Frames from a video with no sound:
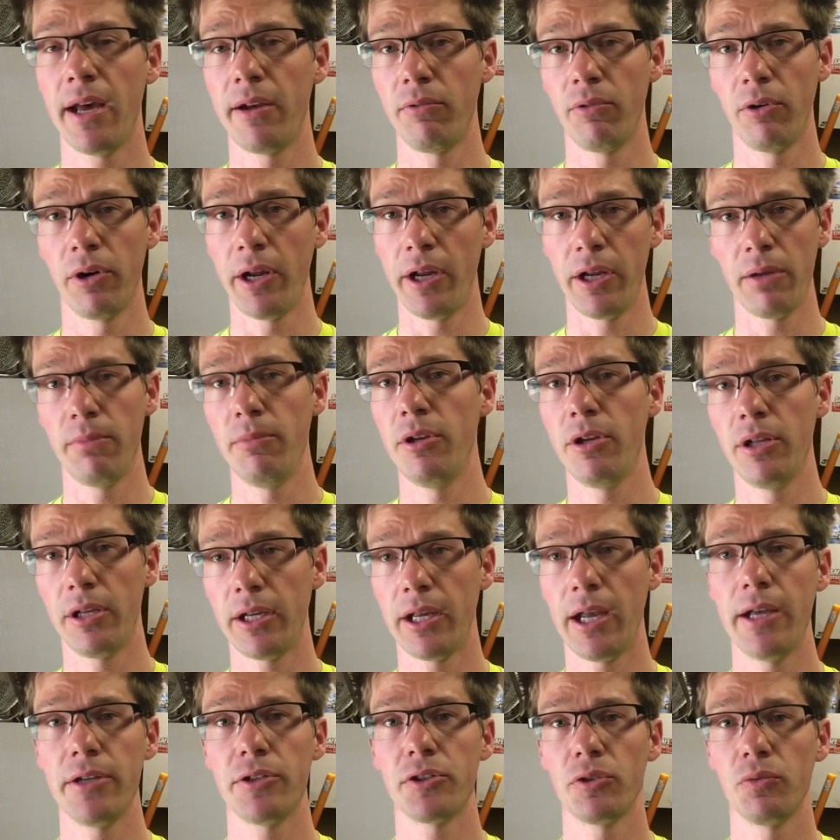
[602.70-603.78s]
had great
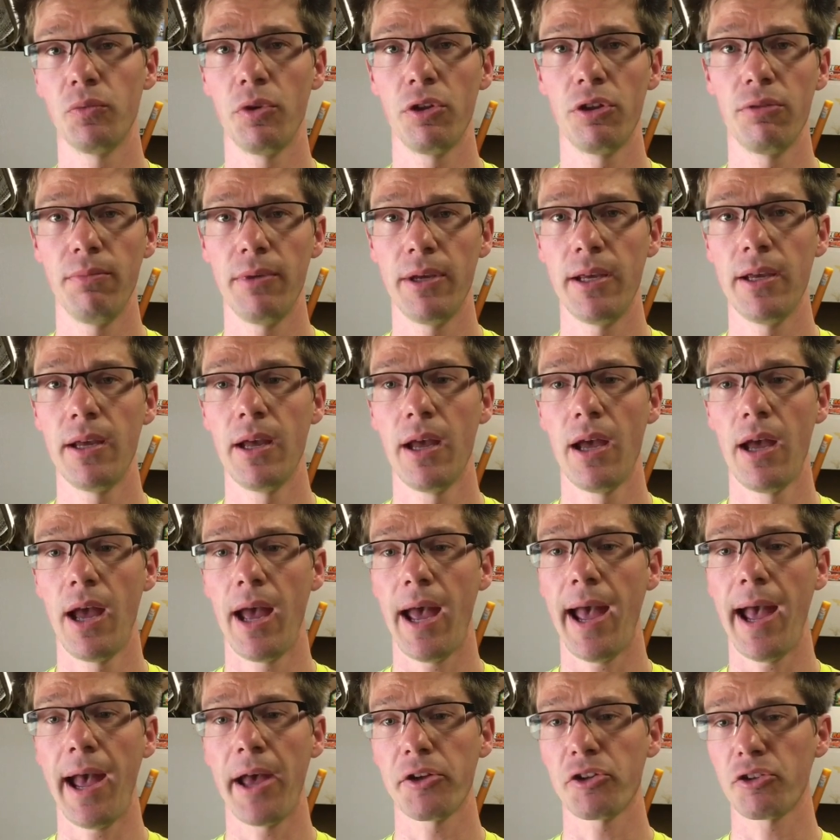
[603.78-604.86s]
communication with me,
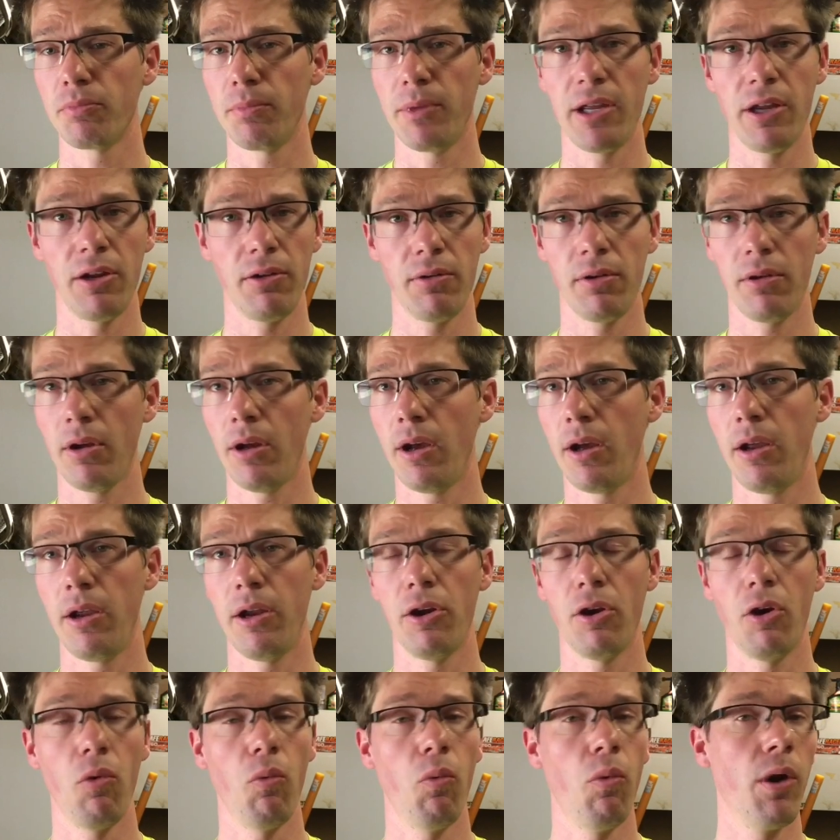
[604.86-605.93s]
asked me,
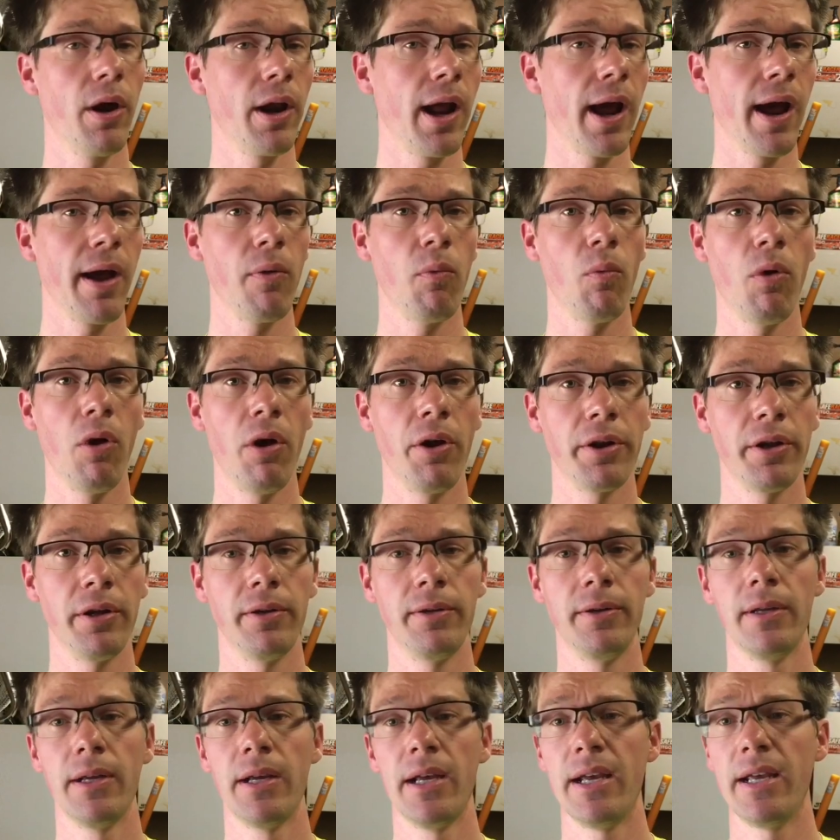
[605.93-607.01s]
what I wanted,
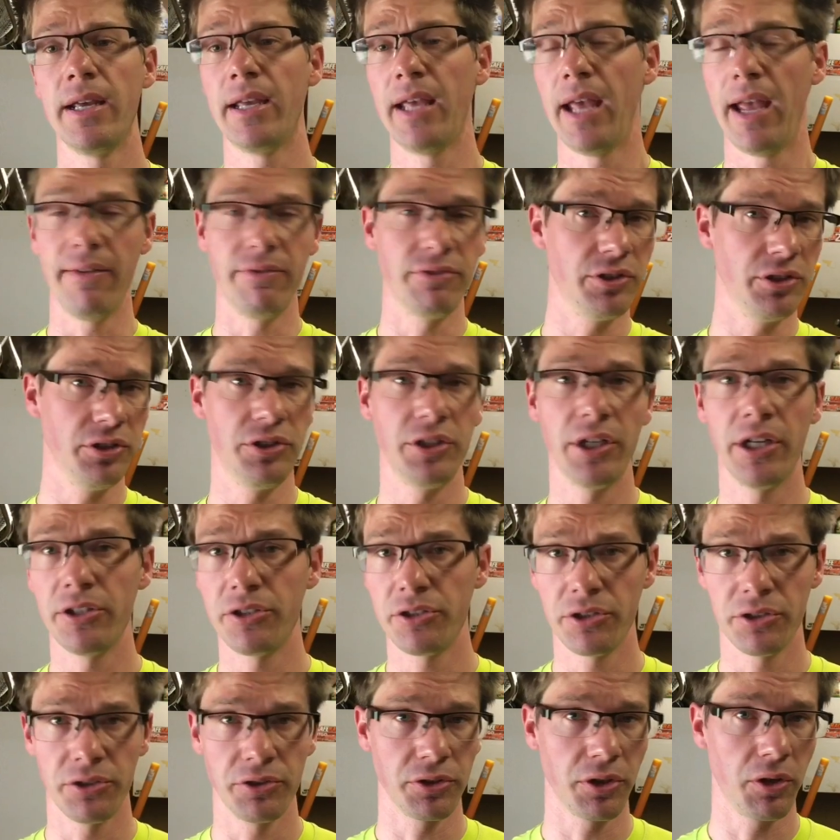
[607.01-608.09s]
gave
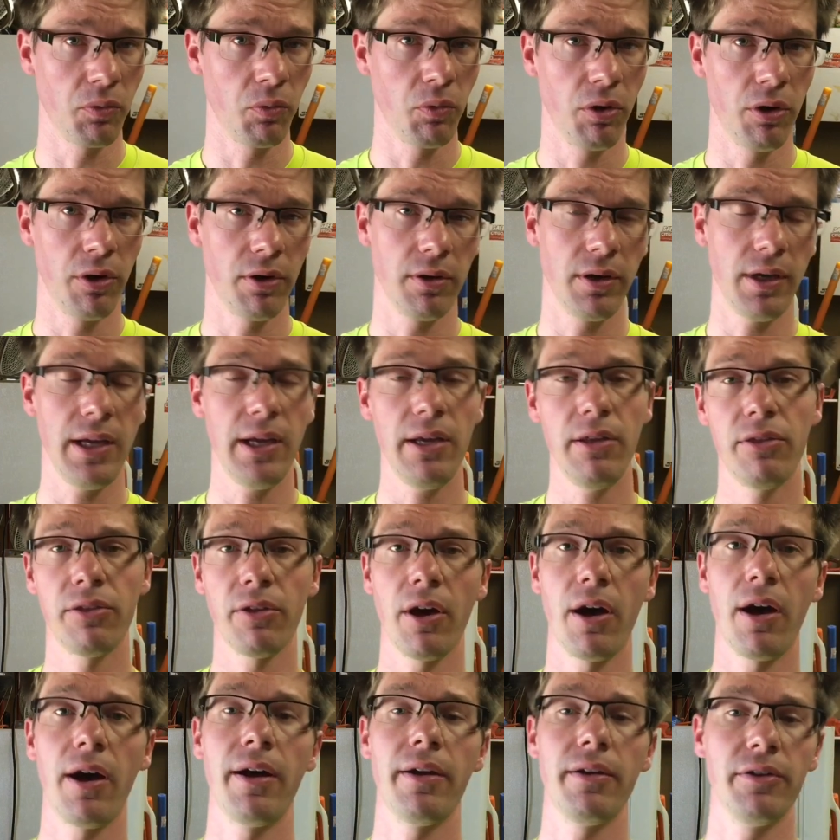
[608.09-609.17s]
suggestions on what he
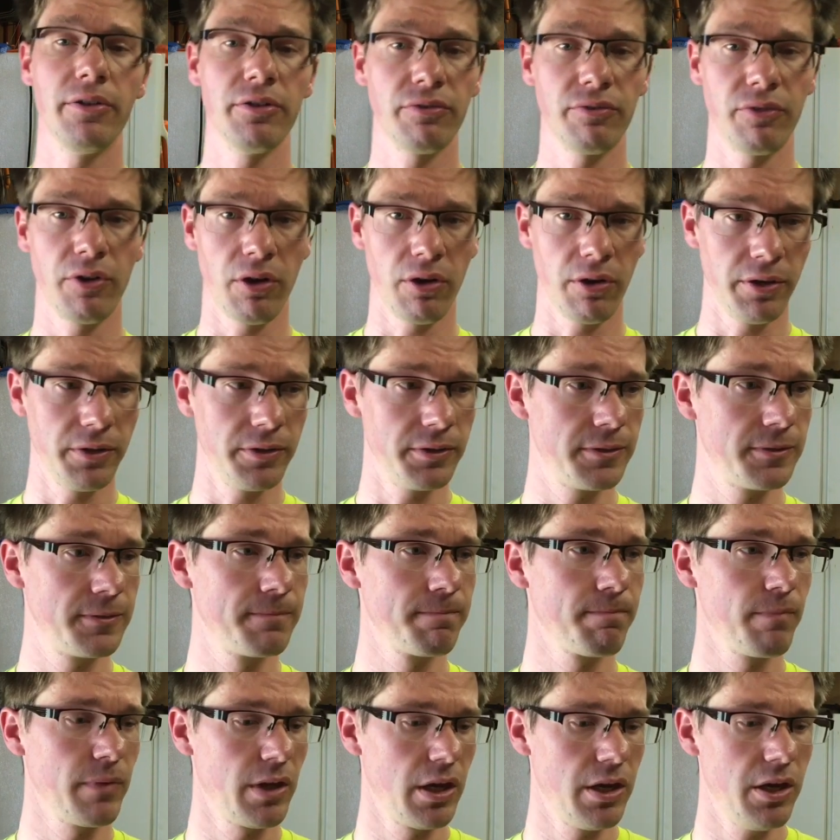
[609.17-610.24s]
thought as far as,
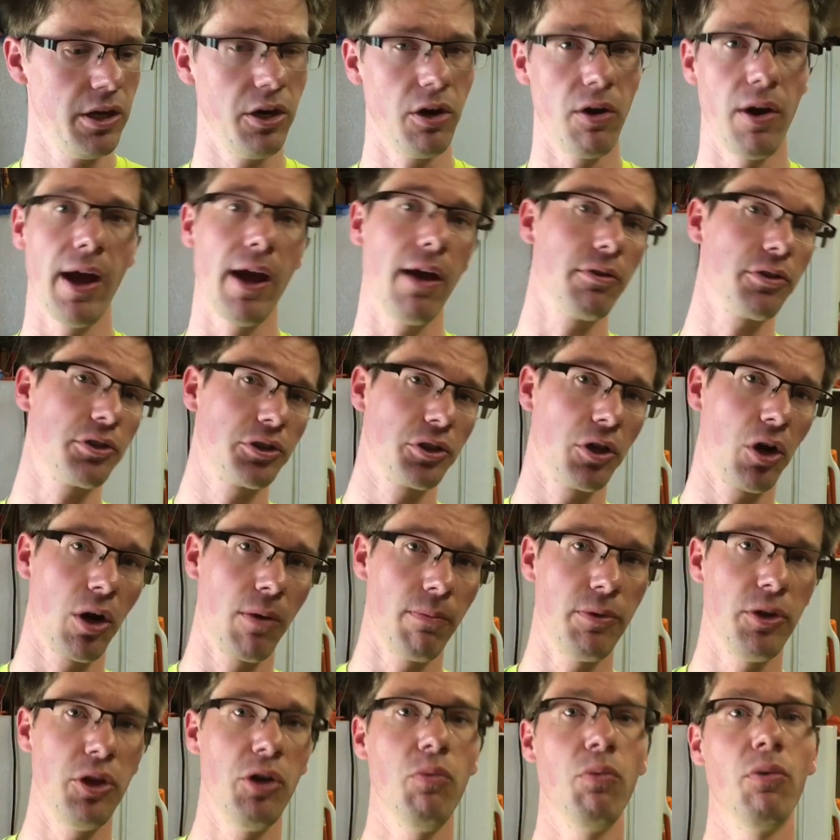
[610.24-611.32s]
how
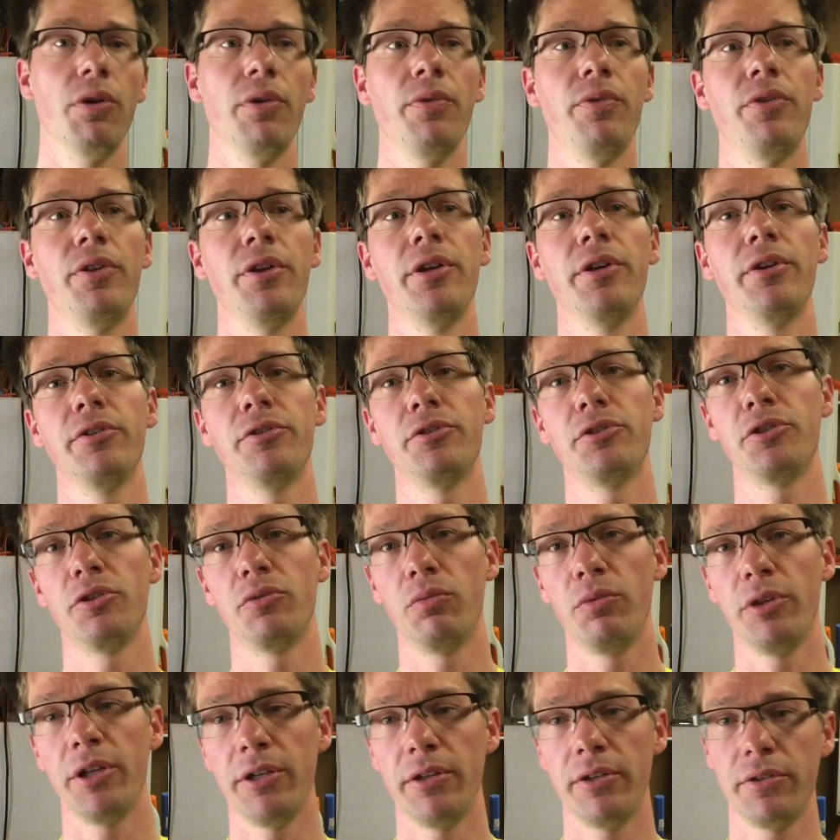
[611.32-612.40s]
sharp do you want this?
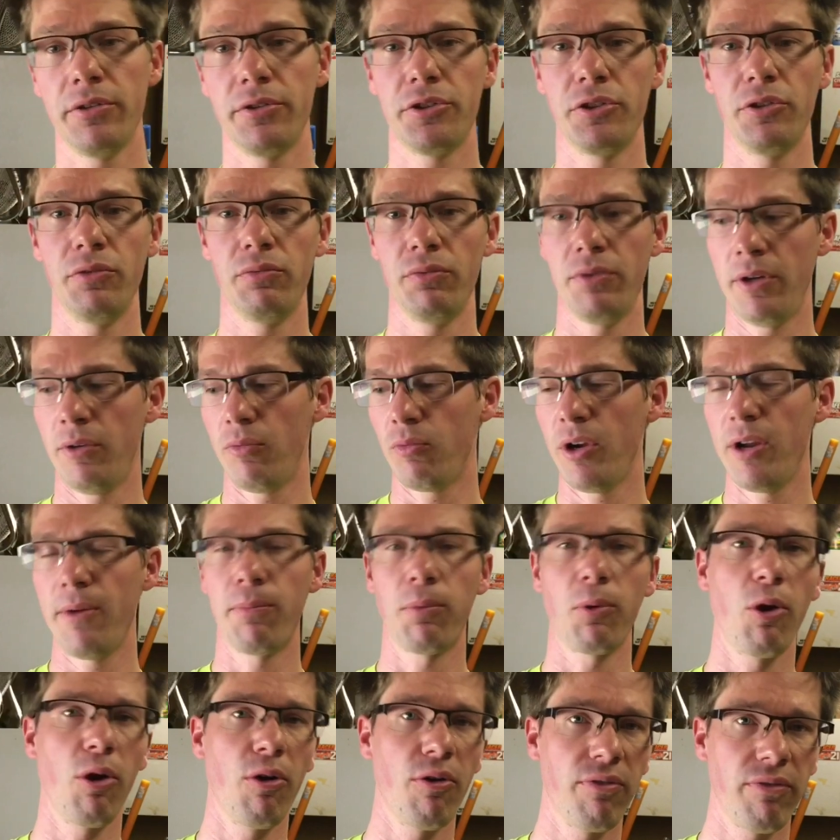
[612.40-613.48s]
Should we
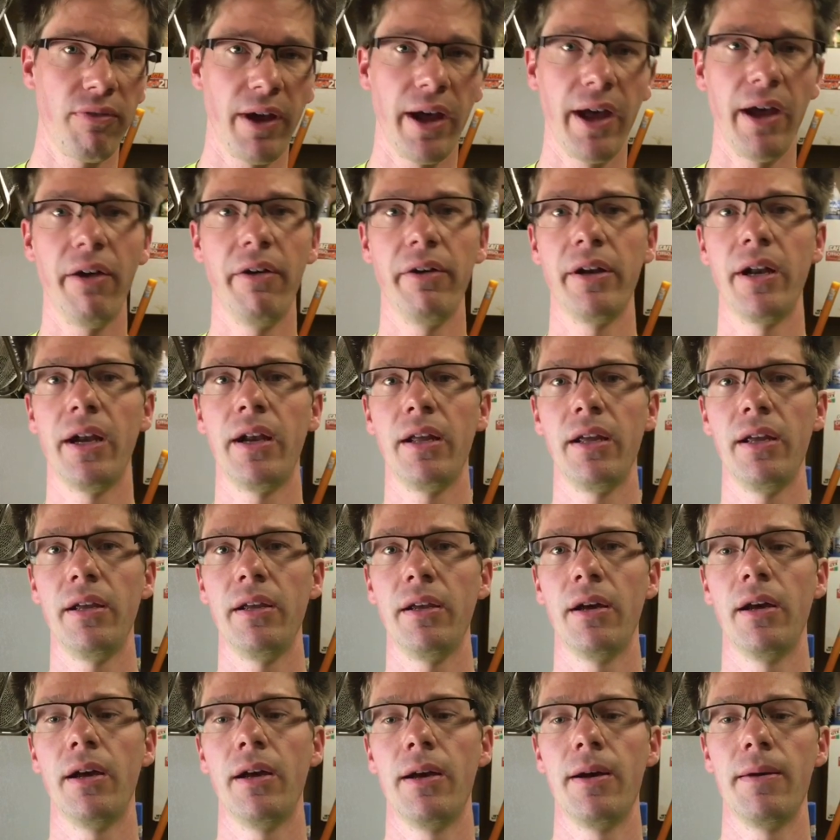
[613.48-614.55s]
reprofile it
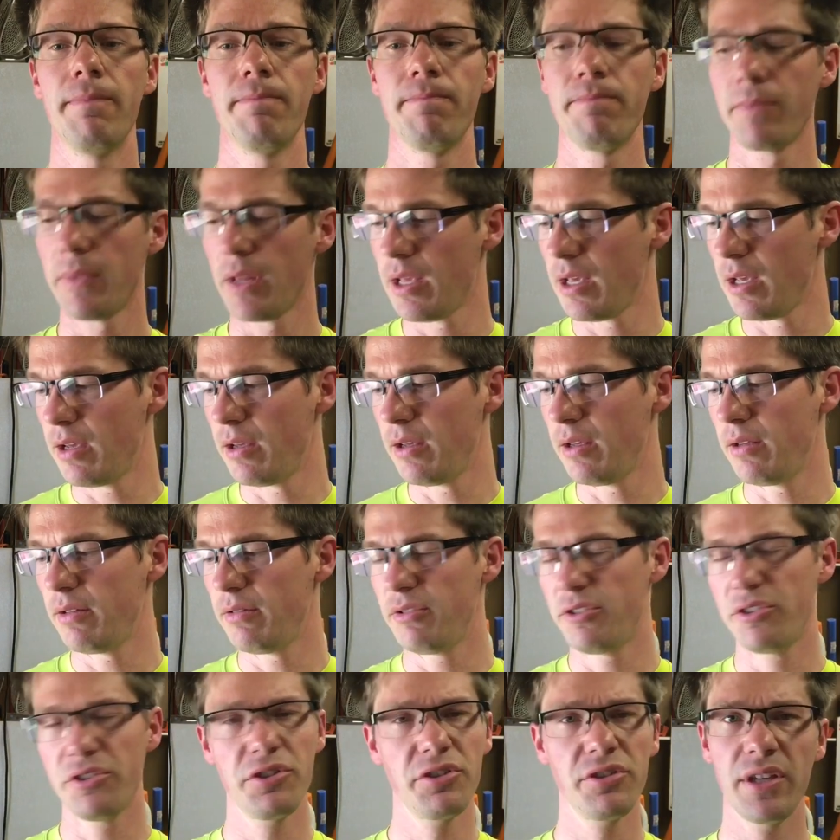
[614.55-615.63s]
any?
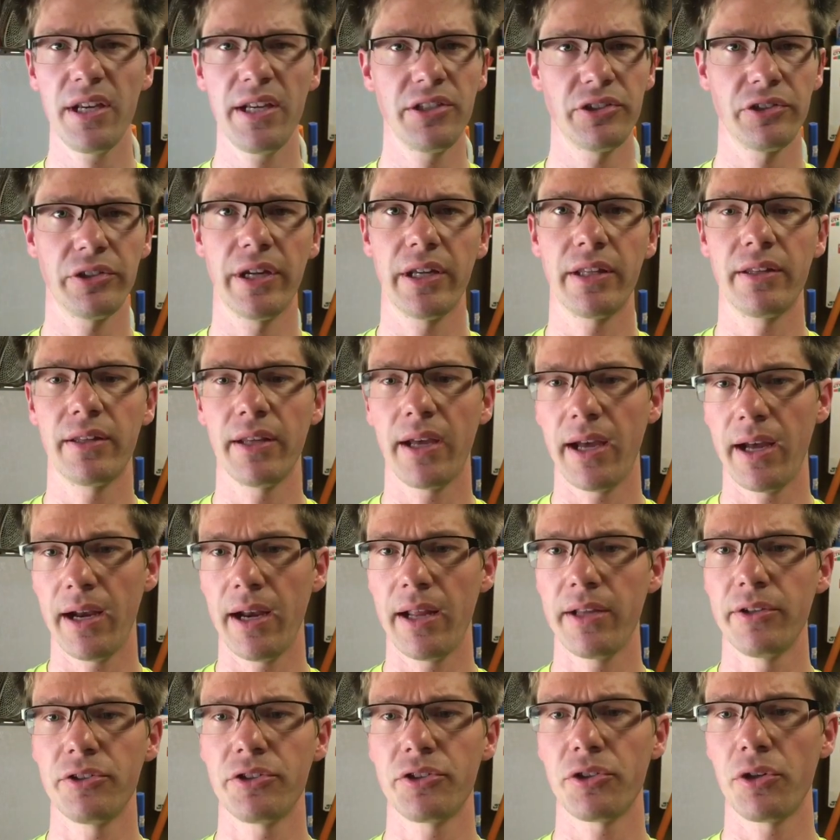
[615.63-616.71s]
Just things like that.
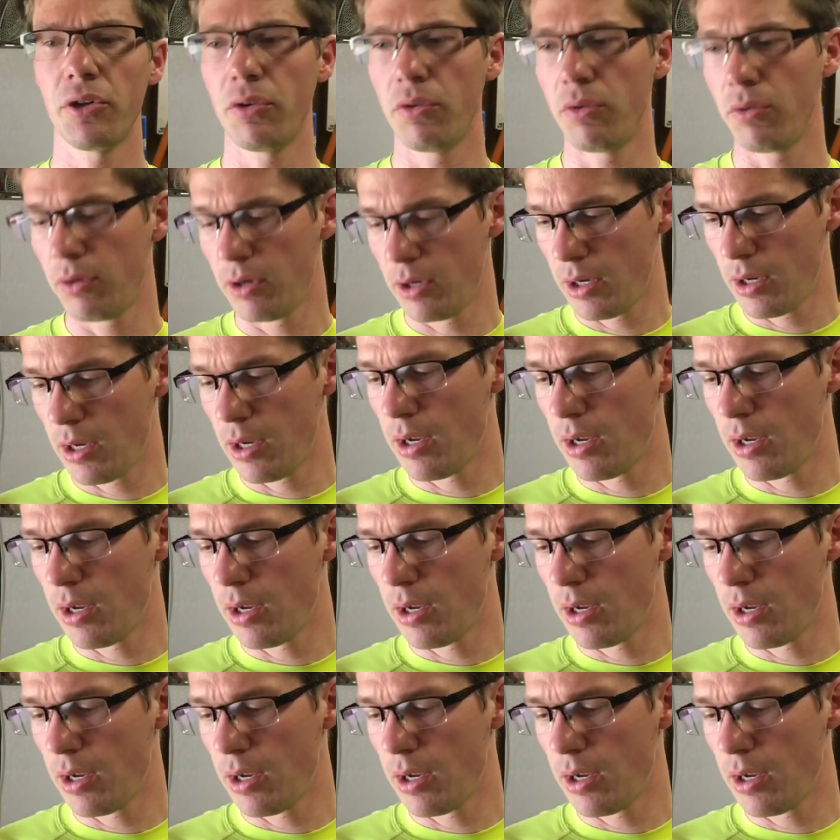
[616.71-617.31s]
And so,